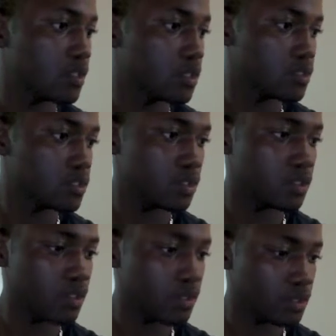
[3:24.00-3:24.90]

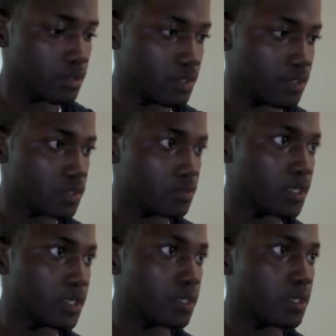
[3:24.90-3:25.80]
So let me go to
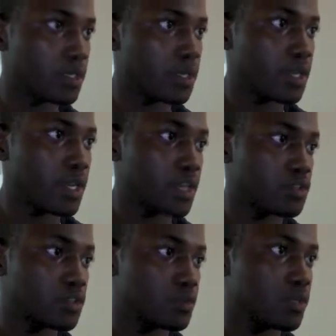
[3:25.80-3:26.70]
my address
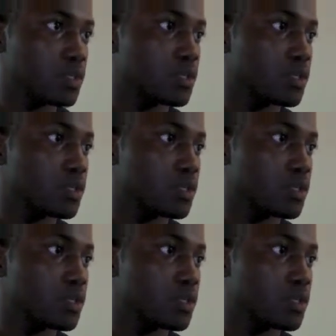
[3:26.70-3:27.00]
book,